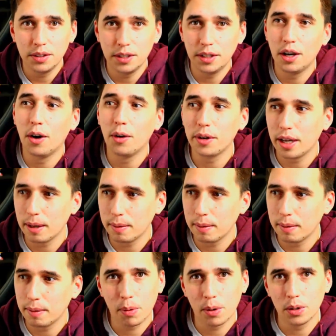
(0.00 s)
you know, get
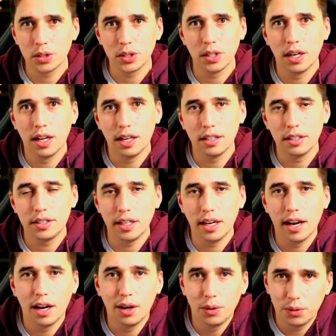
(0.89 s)
my
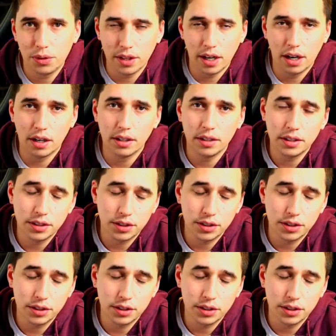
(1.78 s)
personality out there.